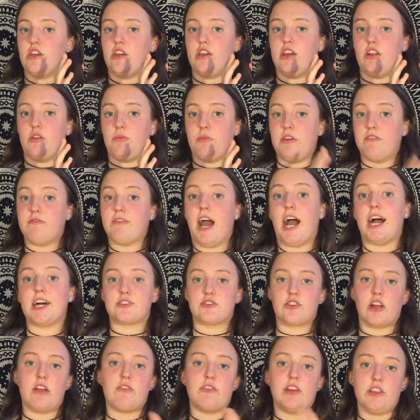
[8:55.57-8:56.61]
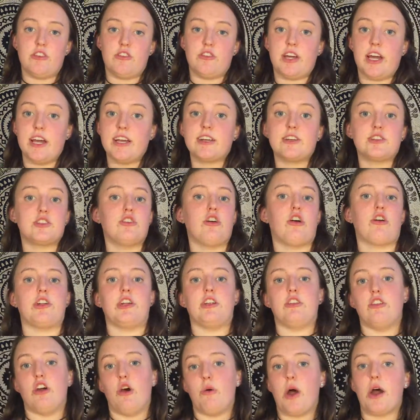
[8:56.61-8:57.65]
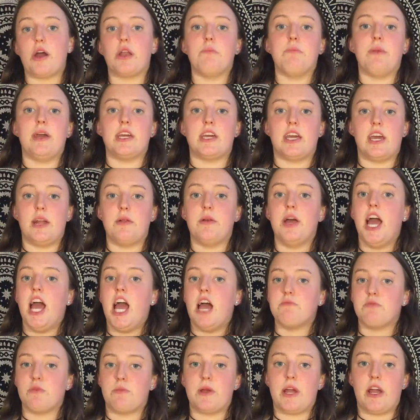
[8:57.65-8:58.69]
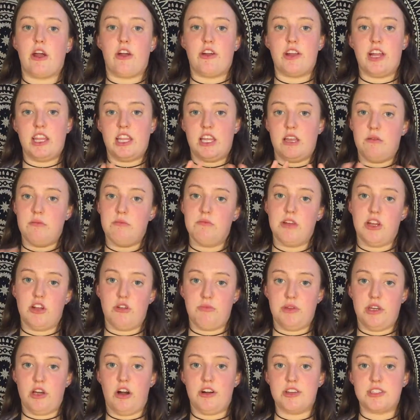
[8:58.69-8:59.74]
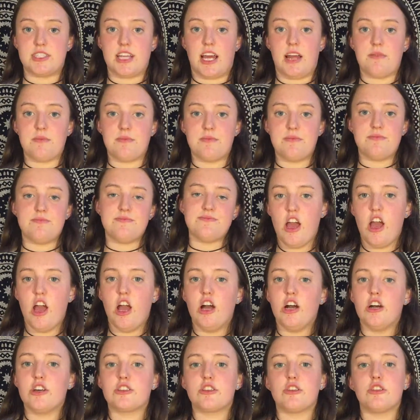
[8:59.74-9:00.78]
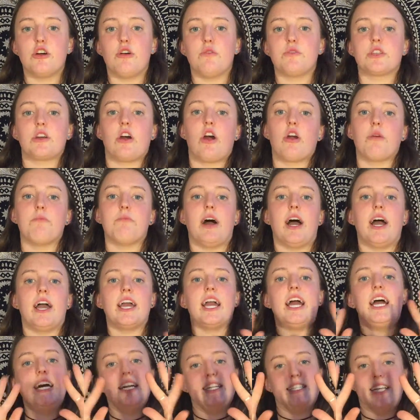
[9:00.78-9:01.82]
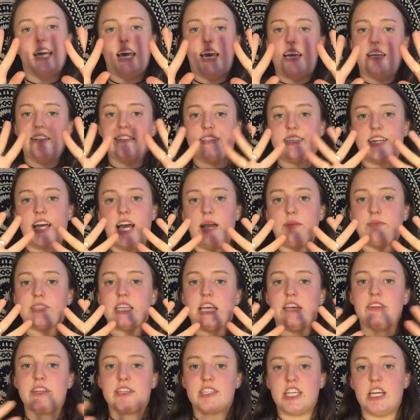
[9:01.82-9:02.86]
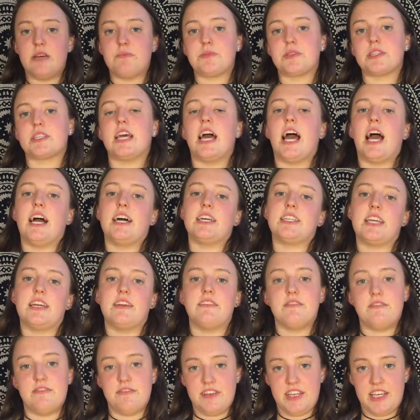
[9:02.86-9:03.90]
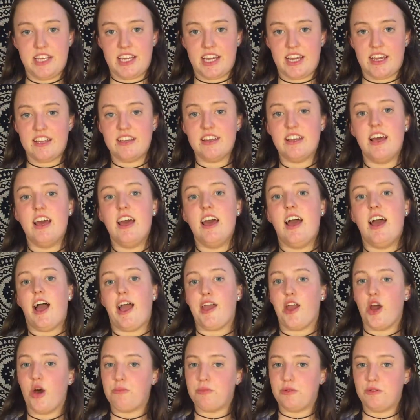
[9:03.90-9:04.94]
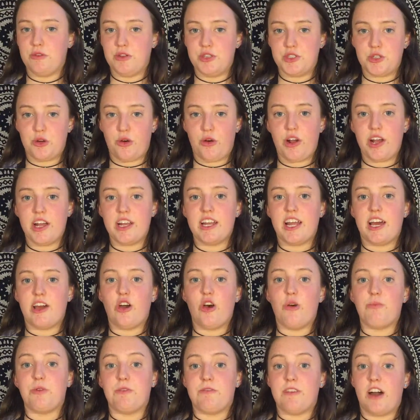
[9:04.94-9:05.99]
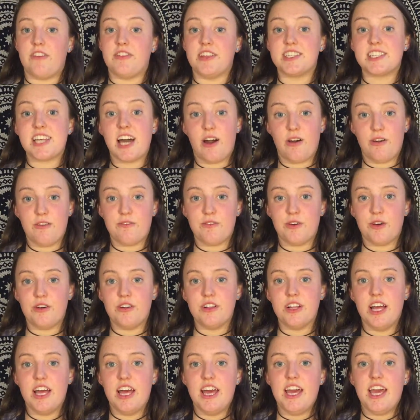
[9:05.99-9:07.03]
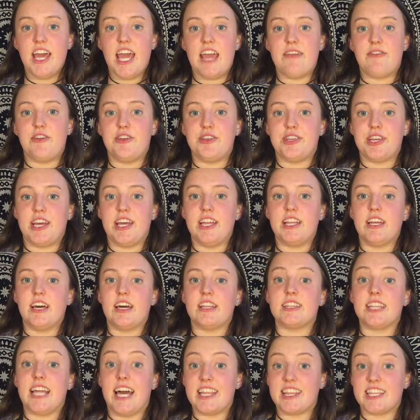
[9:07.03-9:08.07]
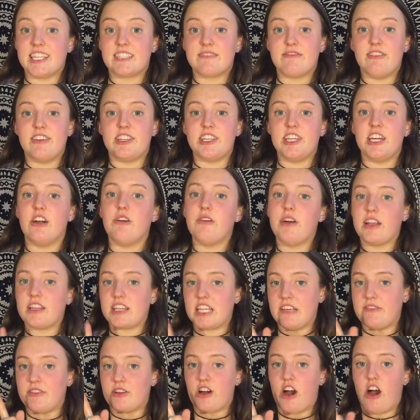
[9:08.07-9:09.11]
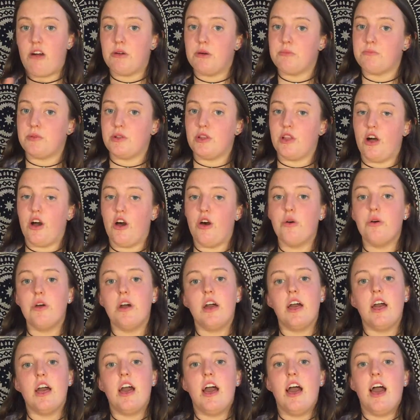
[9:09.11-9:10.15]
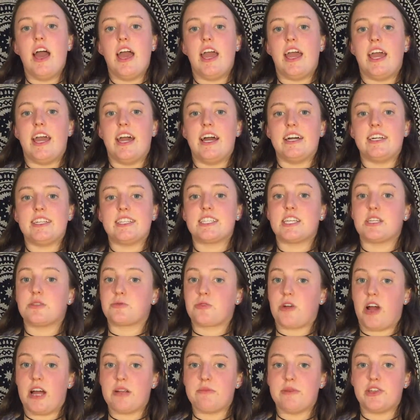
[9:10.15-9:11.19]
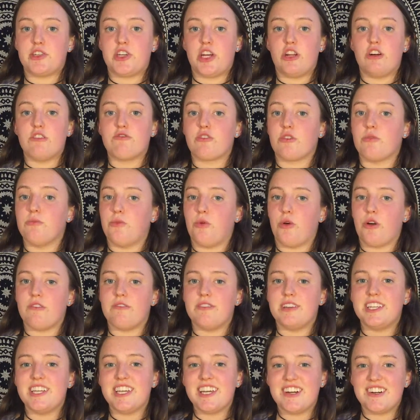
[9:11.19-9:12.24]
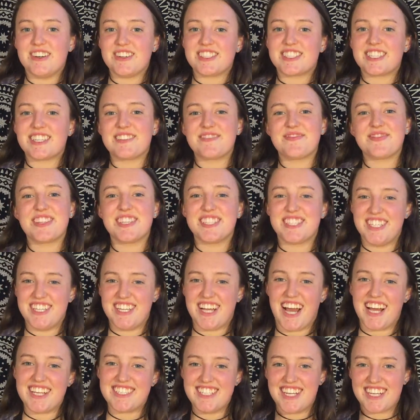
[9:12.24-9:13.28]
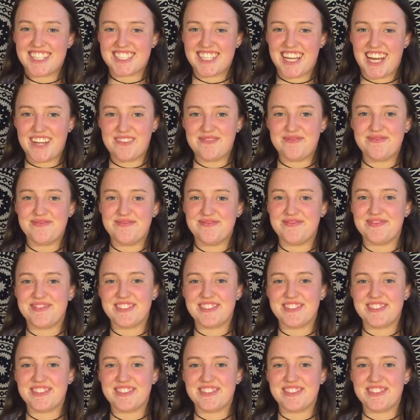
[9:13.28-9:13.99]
it'll be faster every other night because you already know how to make it and prepare it, and then it'll be all set. So those are my 10 time-saving tips as a vegan. I hope you enjoyed, and I hope you found this helpful. If you did, like this video and leave a comment below, and subscribe to my channel for more videos. See you guys next time.